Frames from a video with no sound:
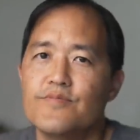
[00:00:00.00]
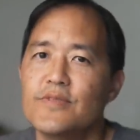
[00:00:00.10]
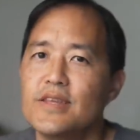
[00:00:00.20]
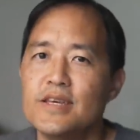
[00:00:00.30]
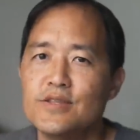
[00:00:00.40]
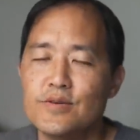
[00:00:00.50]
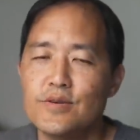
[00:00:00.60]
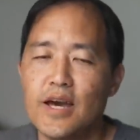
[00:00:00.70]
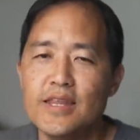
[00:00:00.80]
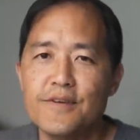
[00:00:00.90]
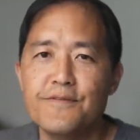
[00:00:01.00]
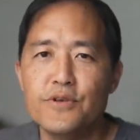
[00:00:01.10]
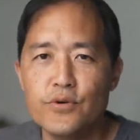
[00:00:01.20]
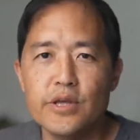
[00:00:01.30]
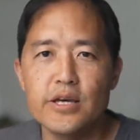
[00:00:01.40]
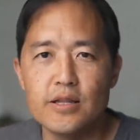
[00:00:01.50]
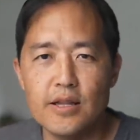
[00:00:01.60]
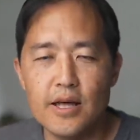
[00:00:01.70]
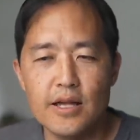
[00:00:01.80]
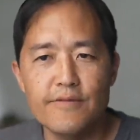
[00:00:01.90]
is, I think, fueling a
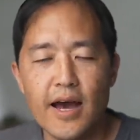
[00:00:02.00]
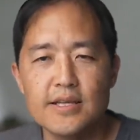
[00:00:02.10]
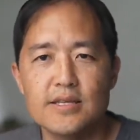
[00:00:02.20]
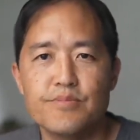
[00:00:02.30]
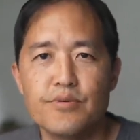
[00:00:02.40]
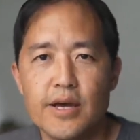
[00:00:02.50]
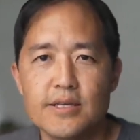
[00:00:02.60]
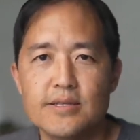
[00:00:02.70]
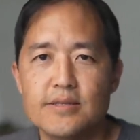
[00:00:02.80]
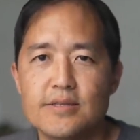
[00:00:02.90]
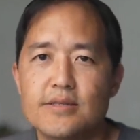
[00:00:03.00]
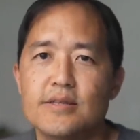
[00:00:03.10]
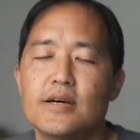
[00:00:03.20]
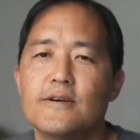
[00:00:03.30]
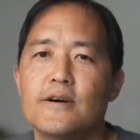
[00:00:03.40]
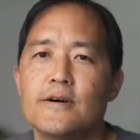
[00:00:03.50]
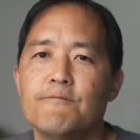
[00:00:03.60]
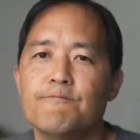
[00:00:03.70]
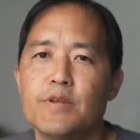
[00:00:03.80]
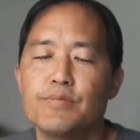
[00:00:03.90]
lot of asset price
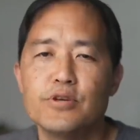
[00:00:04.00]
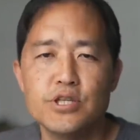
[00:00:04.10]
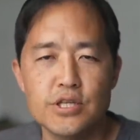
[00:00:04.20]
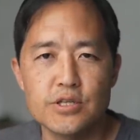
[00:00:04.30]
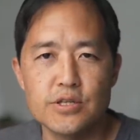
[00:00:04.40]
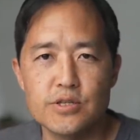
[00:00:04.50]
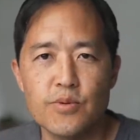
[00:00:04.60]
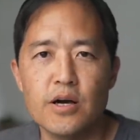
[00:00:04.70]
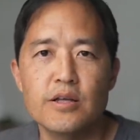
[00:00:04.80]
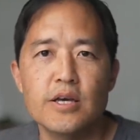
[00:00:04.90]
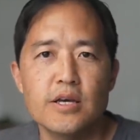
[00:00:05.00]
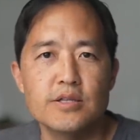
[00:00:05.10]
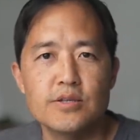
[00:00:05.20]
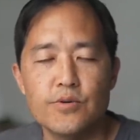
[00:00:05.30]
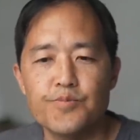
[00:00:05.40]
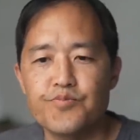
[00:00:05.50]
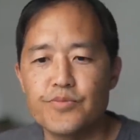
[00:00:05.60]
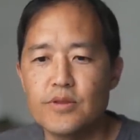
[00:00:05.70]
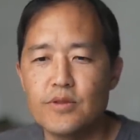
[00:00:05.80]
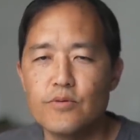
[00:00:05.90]
appreciation as well. So
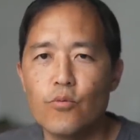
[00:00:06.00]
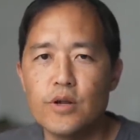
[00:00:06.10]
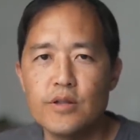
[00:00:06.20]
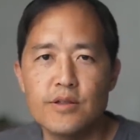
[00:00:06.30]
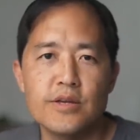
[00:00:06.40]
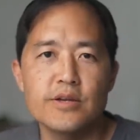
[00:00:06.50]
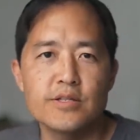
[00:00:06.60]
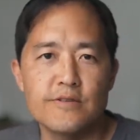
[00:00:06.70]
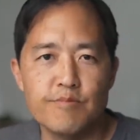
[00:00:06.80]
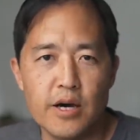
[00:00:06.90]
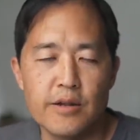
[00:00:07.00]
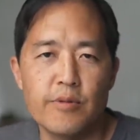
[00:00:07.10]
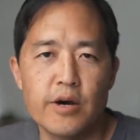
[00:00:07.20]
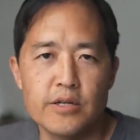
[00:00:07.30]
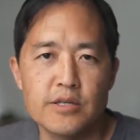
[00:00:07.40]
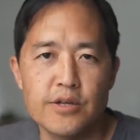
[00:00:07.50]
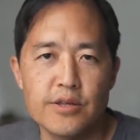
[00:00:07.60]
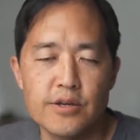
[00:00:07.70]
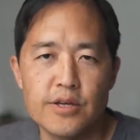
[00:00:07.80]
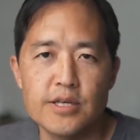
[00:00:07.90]
one of the theories of modern monetary
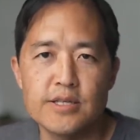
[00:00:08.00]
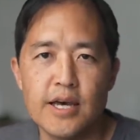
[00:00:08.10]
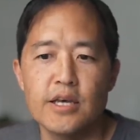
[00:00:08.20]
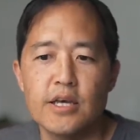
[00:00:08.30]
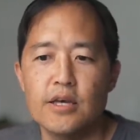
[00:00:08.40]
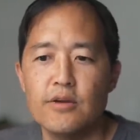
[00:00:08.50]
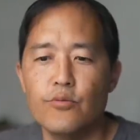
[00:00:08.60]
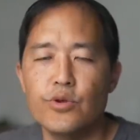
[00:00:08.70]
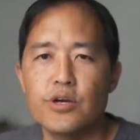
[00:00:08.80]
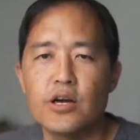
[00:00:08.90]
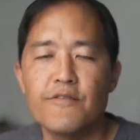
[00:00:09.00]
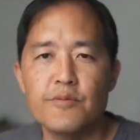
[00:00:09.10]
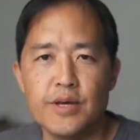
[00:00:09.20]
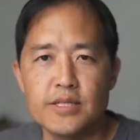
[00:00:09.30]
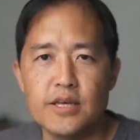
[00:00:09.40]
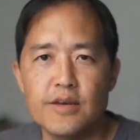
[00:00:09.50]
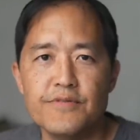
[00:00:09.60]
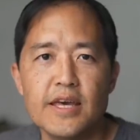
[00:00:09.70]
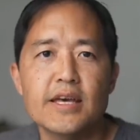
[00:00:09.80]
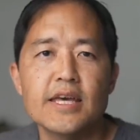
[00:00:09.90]
theory is that with the government, if
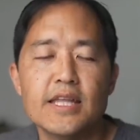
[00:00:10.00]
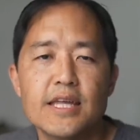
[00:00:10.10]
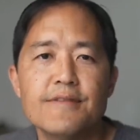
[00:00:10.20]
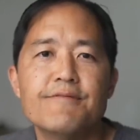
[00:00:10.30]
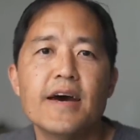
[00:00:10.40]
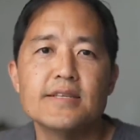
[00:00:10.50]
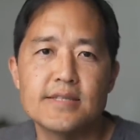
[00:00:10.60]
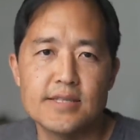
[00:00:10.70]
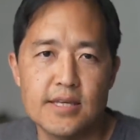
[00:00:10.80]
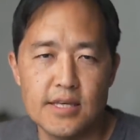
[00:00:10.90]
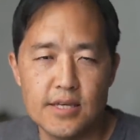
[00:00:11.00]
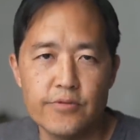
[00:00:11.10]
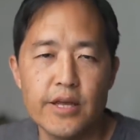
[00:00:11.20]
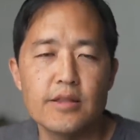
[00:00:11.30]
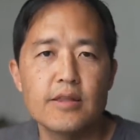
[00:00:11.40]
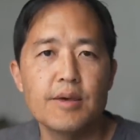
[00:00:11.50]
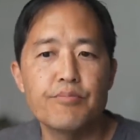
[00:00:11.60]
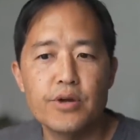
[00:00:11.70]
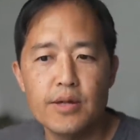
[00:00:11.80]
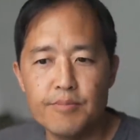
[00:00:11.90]
they can invest, right, they
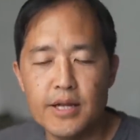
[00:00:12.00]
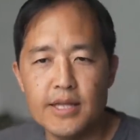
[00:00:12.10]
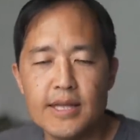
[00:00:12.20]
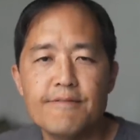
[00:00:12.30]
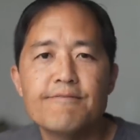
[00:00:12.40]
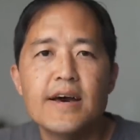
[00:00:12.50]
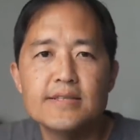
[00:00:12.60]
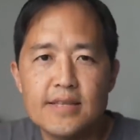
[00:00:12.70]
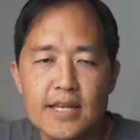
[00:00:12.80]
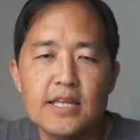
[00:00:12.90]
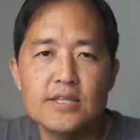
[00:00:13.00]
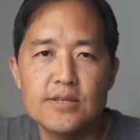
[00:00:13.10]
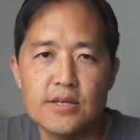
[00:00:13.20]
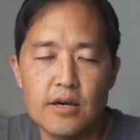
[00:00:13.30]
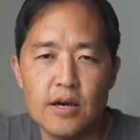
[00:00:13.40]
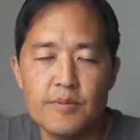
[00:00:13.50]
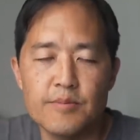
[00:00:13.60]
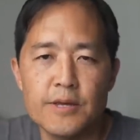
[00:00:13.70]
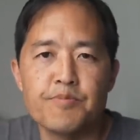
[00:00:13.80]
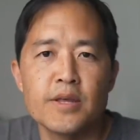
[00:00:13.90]
print money, they invest that into the
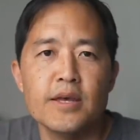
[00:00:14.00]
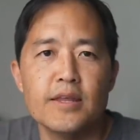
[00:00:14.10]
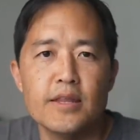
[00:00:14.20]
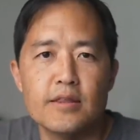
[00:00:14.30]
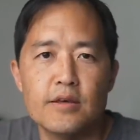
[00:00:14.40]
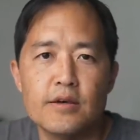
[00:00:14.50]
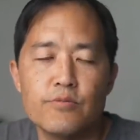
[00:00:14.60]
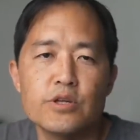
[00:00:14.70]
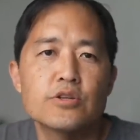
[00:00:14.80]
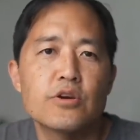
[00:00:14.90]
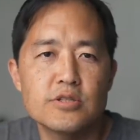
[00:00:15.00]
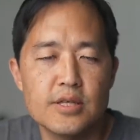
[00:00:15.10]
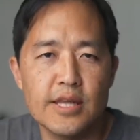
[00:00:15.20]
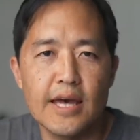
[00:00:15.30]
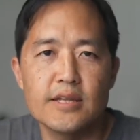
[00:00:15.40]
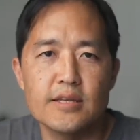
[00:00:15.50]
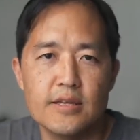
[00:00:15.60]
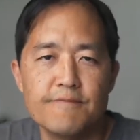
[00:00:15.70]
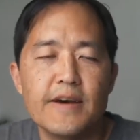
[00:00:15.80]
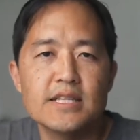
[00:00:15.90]
economy, that the returns of that
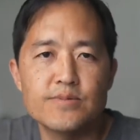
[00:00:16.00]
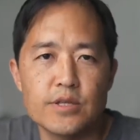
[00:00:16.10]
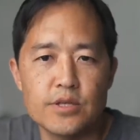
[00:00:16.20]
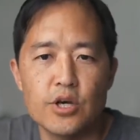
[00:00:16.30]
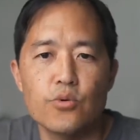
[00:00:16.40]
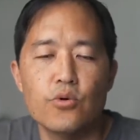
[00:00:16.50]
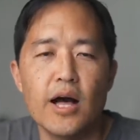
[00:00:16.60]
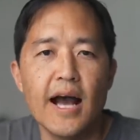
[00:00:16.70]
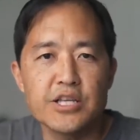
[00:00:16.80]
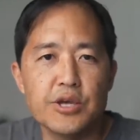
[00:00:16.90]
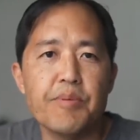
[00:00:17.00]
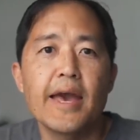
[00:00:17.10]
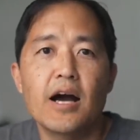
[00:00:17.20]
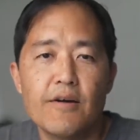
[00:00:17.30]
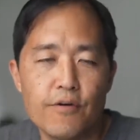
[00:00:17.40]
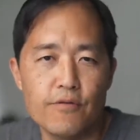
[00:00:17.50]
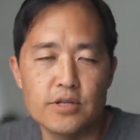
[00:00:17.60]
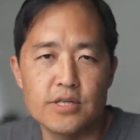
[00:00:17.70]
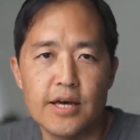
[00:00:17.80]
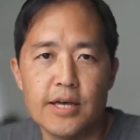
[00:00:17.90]
investment will actually pay off over
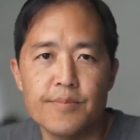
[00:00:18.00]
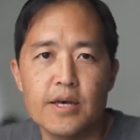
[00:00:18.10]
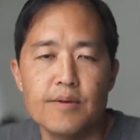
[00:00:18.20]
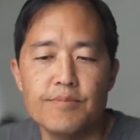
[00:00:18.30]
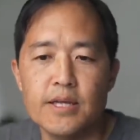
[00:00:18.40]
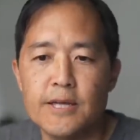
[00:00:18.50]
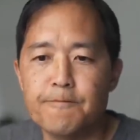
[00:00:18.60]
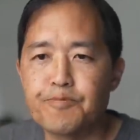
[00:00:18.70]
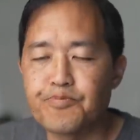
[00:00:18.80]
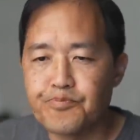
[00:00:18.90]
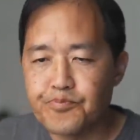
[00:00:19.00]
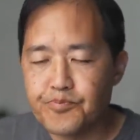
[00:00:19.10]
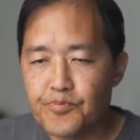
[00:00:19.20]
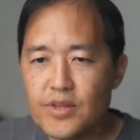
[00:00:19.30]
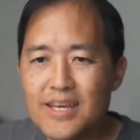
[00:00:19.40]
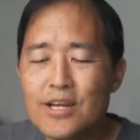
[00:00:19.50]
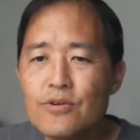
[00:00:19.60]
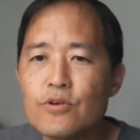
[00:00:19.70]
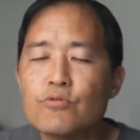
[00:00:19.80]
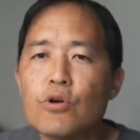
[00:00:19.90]
time, meaning
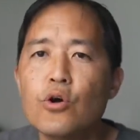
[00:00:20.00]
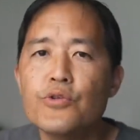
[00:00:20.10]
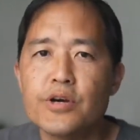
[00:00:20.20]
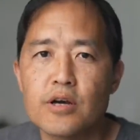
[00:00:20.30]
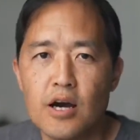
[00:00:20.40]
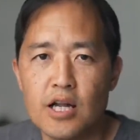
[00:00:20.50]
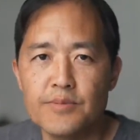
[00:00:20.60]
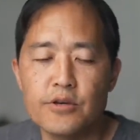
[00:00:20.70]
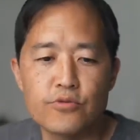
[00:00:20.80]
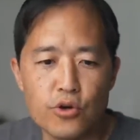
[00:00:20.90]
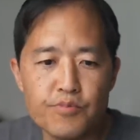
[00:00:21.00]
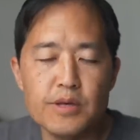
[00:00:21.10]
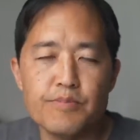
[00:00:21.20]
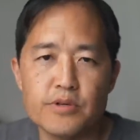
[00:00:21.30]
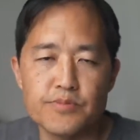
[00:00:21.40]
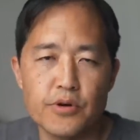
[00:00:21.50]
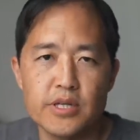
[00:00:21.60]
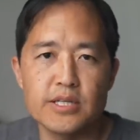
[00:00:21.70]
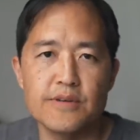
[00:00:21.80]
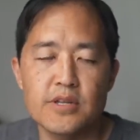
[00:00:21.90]
it'll grow the economy and grow people's
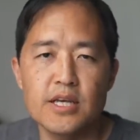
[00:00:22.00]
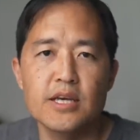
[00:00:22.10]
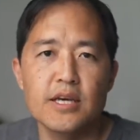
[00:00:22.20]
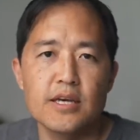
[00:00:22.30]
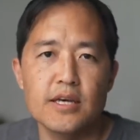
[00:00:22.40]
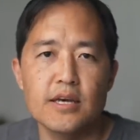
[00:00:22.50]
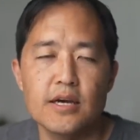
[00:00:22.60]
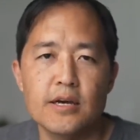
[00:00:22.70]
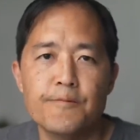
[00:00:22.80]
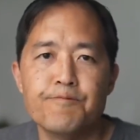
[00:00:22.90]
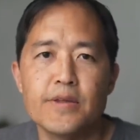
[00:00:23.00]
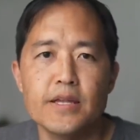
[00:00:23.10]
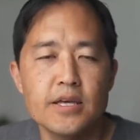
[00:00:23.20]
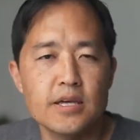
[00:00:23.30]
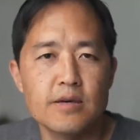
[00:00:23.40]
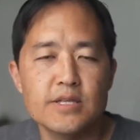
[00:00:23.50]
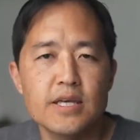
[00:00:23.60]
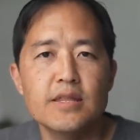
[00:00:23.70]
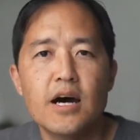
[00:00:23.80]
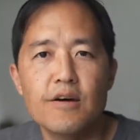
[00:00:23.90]
productivity and incomes
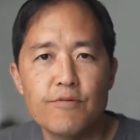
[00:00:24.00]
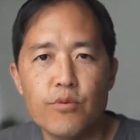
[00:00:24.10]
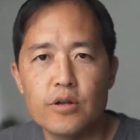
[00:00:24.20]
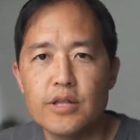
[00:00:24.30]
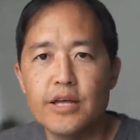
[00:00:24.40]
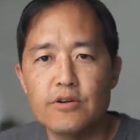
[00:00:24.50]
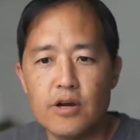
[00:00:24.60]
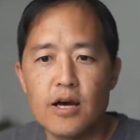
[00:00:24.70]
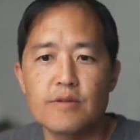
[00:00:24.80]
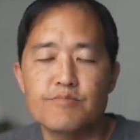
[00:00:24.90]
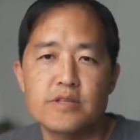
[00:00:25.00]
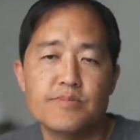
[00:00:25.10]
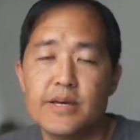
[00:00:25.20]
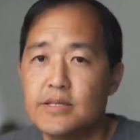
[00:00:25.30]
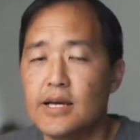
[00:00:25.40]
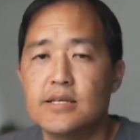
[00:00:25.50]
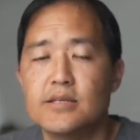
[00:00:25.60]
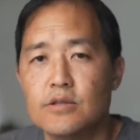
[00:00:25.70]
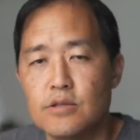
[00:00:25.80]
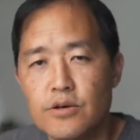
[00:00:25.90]
enough where later on, just by
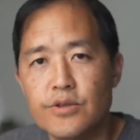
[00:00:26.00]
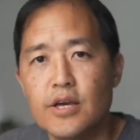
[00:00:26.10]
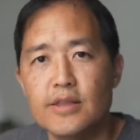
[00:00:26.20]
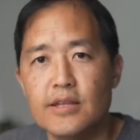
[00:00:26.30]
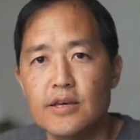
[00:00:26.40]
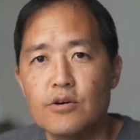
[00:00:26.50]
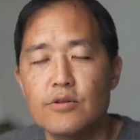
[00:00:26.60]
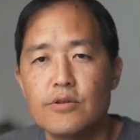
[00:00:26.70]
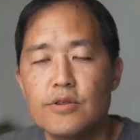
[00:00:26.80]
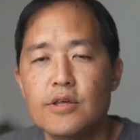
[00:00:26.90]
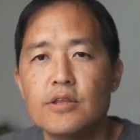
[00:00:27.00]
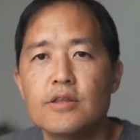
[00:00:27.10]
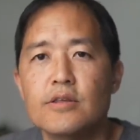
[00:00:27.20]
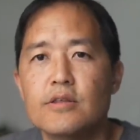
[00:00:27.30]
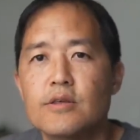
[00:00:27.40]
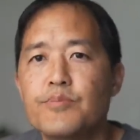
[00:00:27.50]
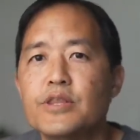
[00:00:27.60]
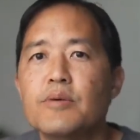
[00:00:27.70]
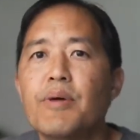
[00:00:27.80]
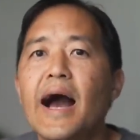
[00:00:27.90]
taxes alone, that
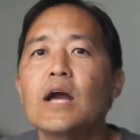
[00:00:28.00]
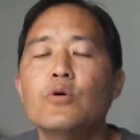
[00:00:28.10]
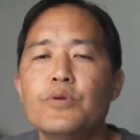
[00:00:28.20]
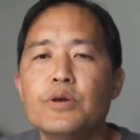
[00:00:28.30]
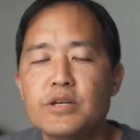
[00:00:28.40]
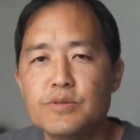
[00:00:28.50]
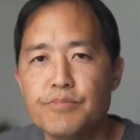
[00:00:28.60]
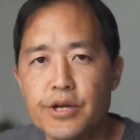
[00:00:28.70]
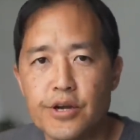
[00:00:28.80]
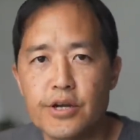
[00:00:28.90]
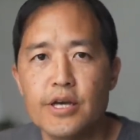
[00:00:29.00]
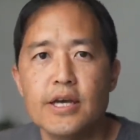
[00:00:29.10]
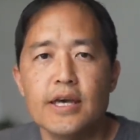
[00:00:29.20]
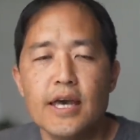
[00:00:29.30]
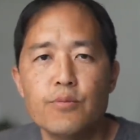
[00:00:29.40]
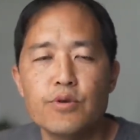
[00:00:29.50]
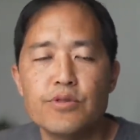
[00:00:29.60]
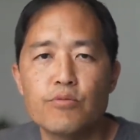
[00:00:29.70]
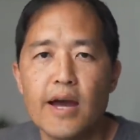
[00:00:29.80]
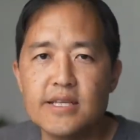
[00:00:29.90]
the pie will be much bigger. And with
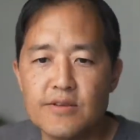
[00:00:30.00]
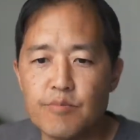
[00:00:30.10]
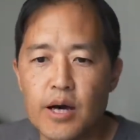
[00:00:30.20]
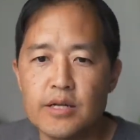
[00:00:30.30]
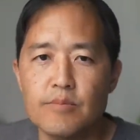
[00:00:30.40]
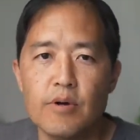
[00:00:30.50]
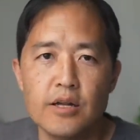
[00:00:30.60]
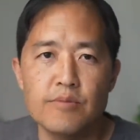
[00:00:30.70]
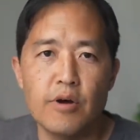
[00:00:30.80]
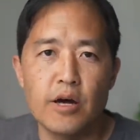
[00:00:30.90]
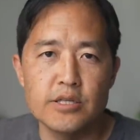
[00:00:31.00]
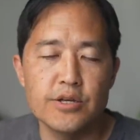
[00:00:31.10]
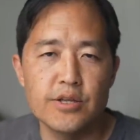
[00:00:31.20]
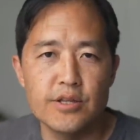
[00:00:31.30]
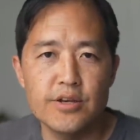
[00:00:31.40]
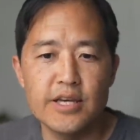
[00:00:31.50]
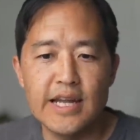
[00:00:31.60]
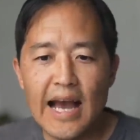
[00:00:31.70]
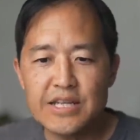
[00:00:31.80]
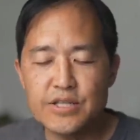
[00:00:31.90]
the rise of modern monetary theory, it
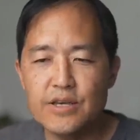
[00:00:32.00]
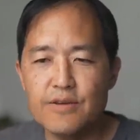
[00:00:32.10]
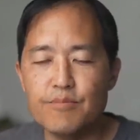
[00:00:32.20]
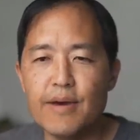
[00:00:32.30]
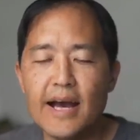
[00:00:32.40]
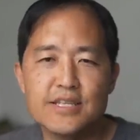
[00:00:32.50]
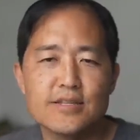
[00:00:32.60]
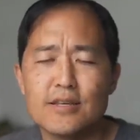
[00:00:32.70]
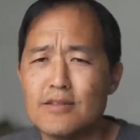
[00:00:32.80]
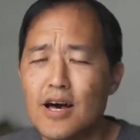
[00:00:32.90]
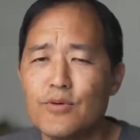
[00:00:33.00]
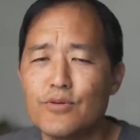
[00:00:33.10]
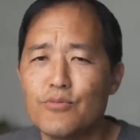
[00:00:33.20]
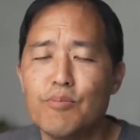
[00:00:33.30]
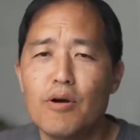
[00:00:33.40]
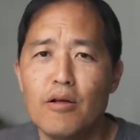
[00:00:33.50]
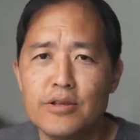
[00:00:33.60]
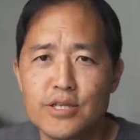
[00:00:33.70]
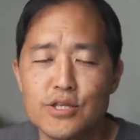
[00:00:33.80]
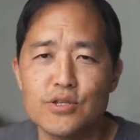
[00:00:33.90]
actually matches a lot with what
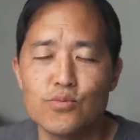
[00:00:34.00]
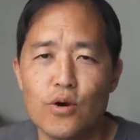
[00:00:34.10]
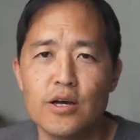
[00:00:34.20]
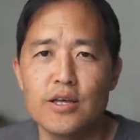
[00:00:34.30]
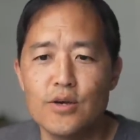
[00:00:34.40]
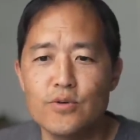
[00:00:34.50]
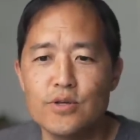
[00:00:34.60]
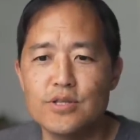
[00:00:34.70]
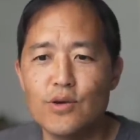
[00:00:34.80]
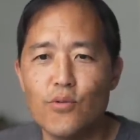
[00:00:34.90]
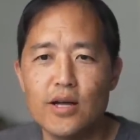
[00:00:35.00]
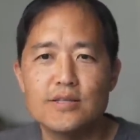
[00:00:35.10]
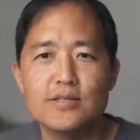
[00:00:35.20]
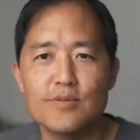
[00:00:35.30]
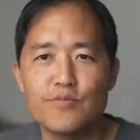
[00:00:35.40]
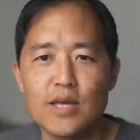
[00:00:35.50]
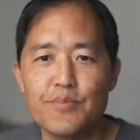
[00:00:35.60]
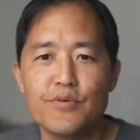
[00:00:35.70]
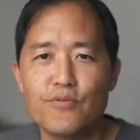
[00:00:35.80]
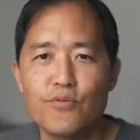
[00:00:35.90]
politicians want, which is they want some
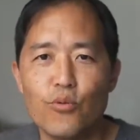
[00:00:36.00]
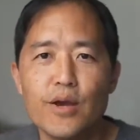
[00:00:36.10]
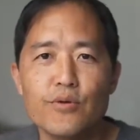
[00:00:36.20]
type of way where